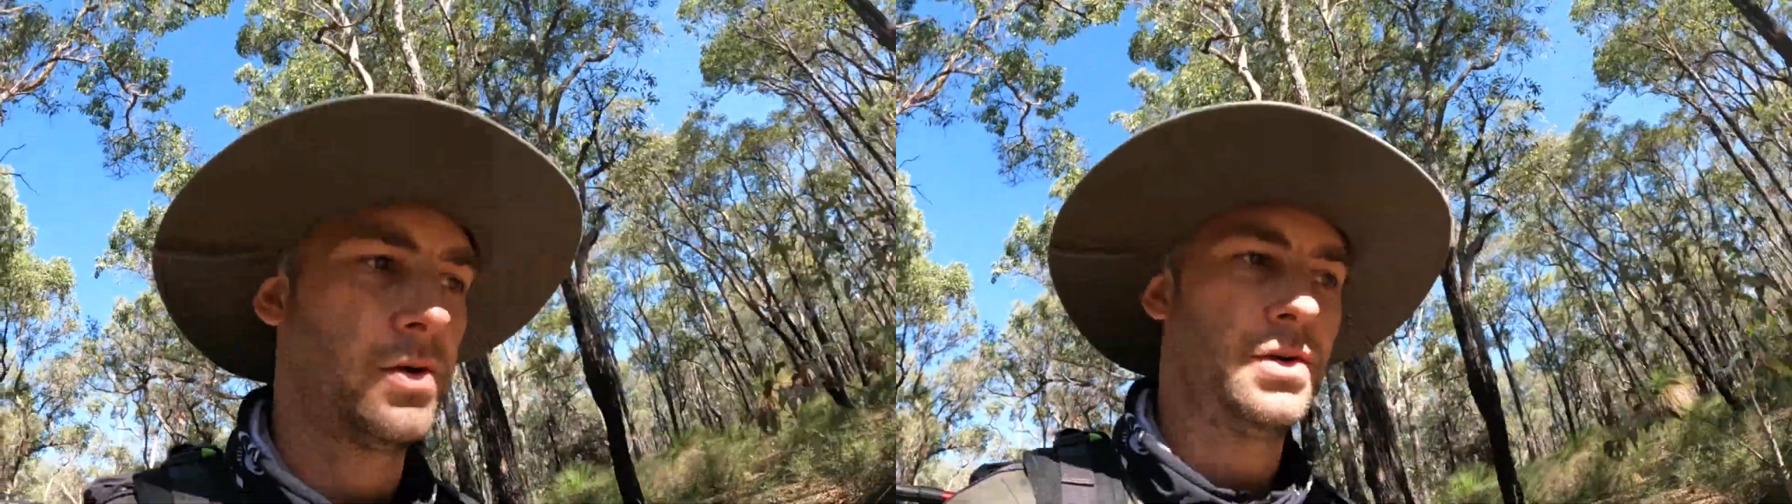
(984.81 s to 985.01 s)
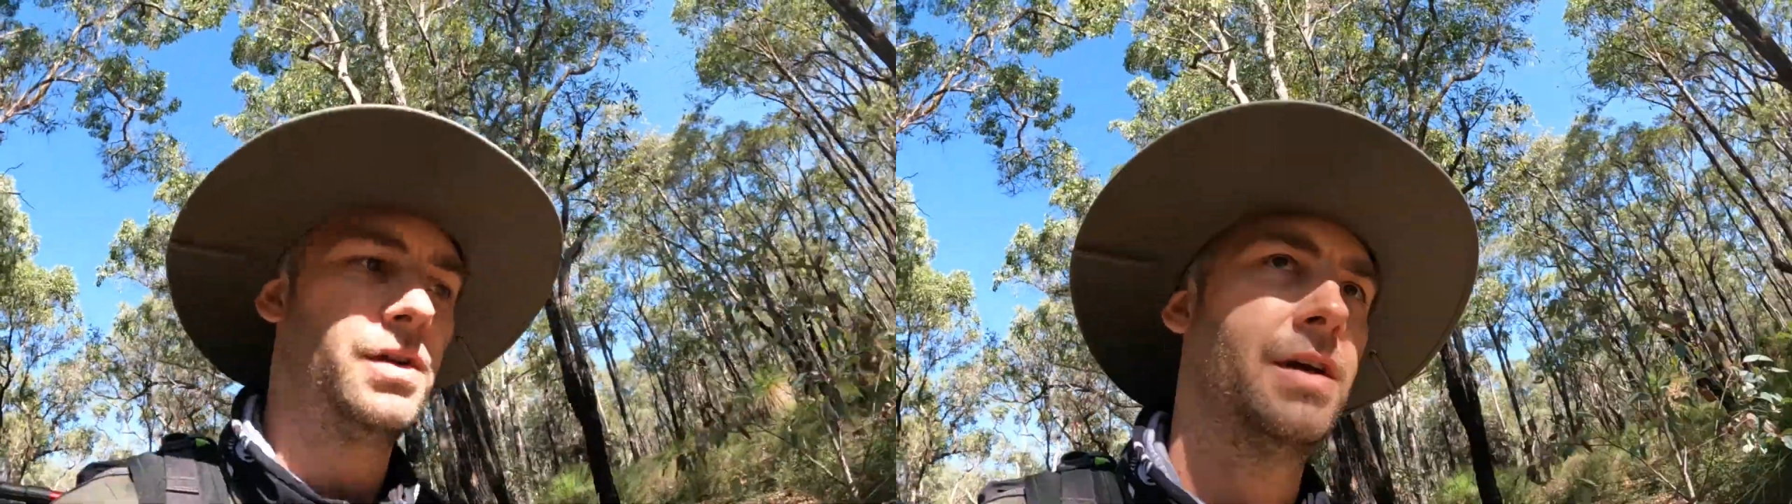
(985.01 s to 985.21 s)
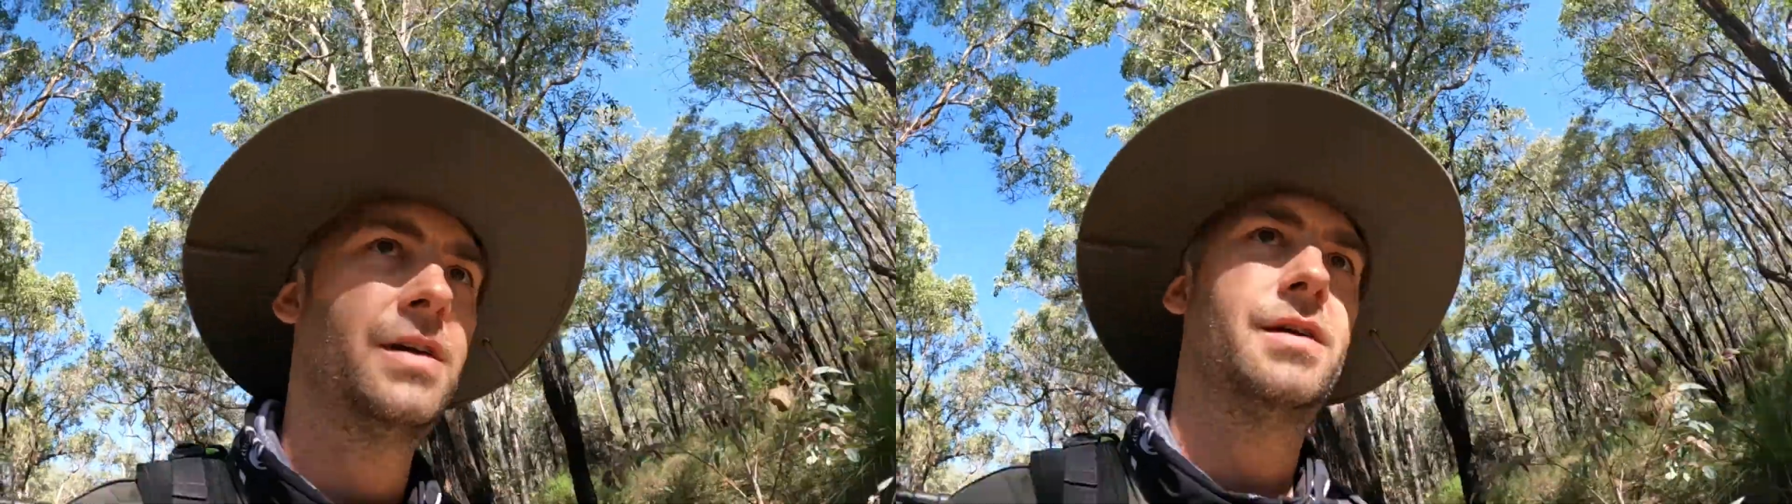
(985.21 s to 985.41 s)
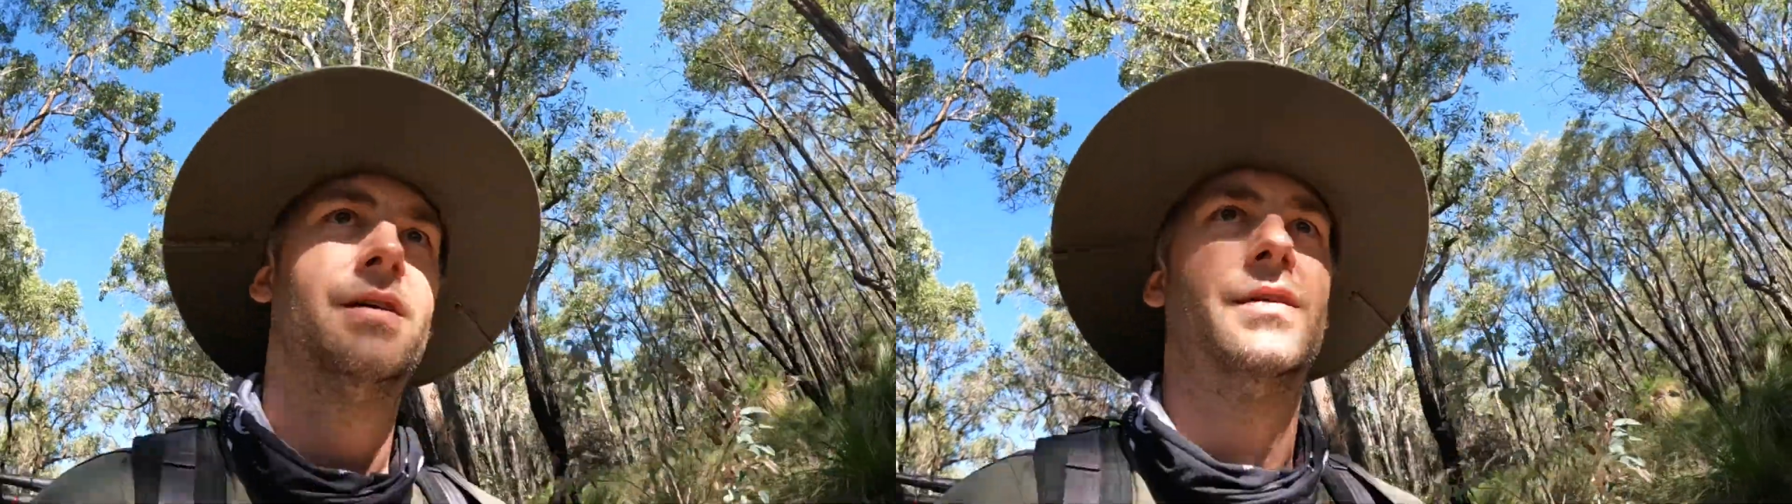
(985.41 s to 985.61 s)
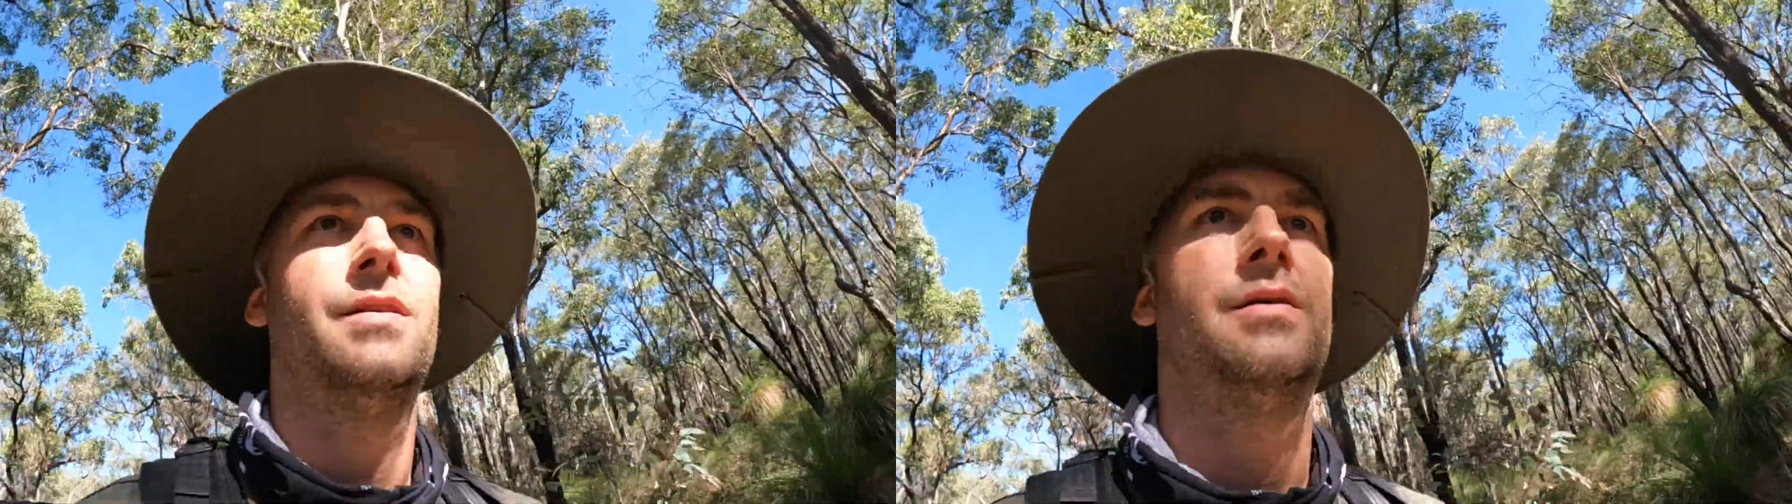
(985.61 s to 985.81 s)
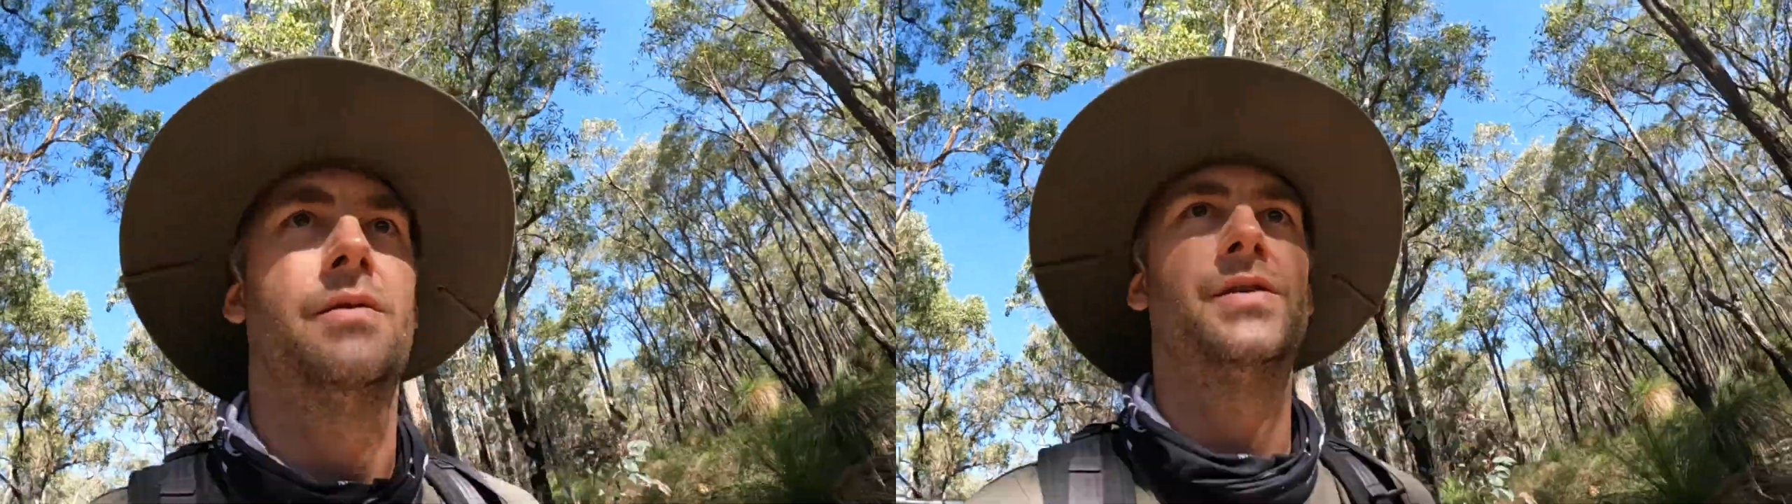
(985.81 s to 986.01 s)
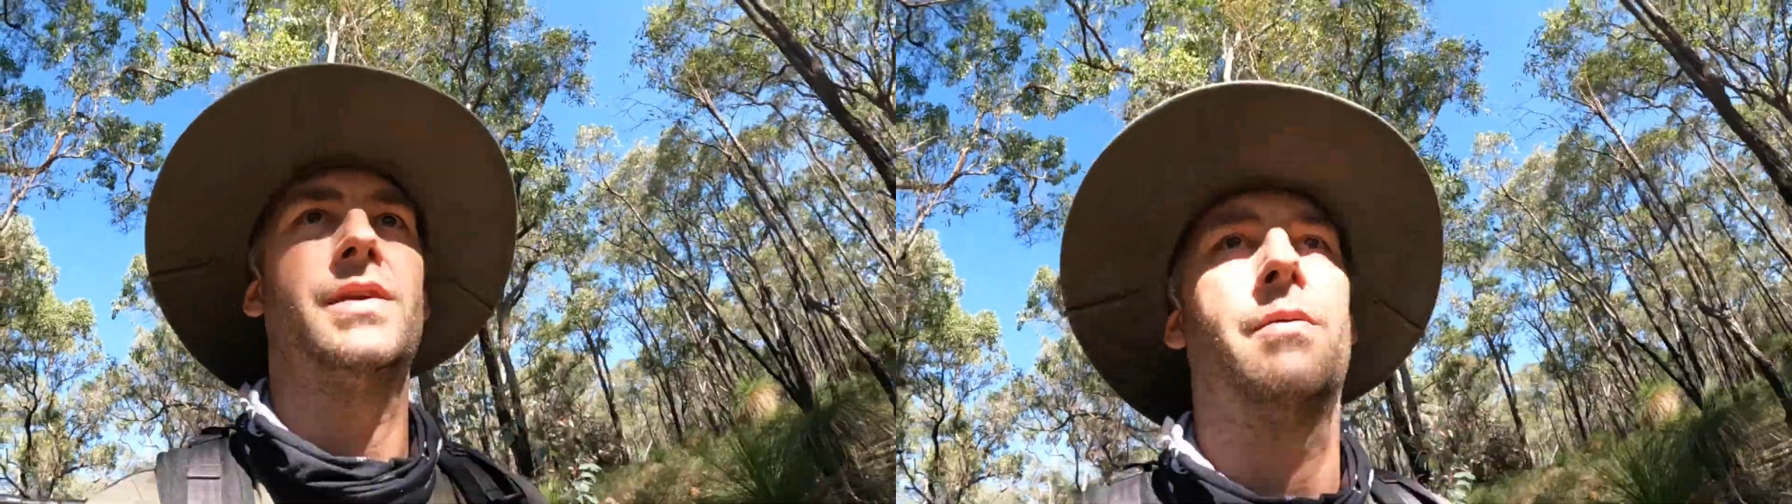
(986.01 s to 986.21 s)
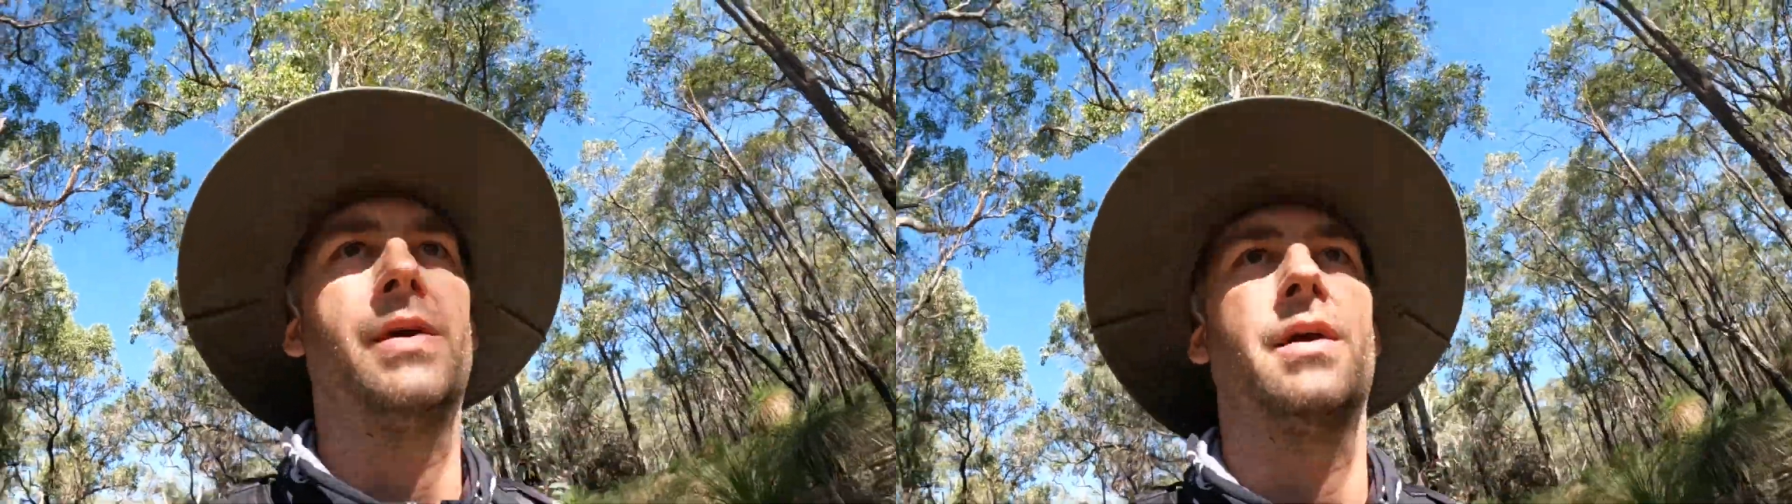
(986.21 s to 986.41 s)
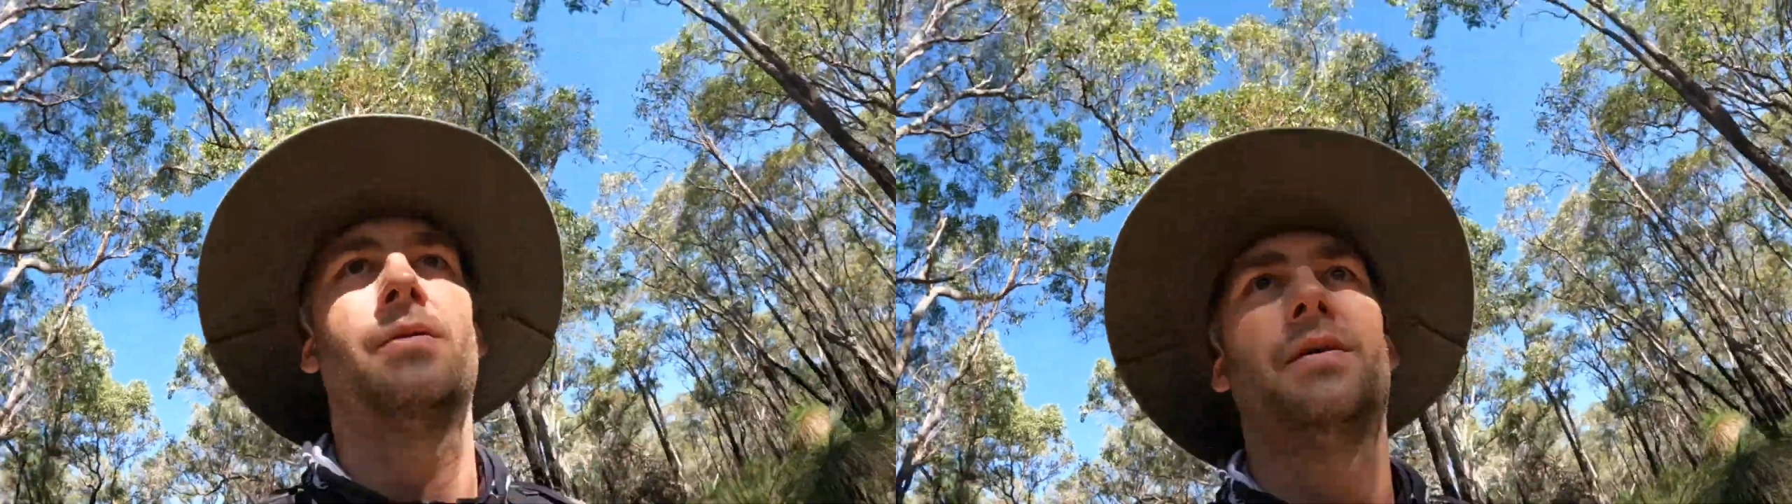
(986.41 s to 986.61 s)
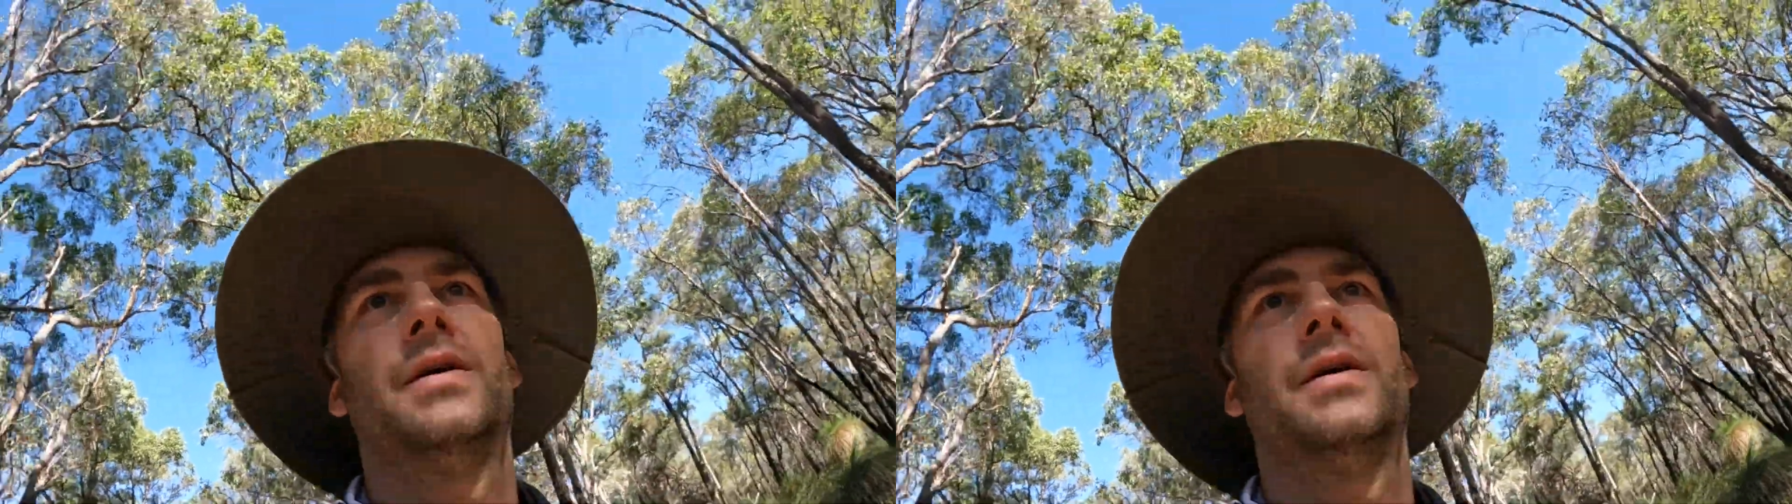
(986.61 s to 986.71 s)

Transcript: good. Let's see how we go.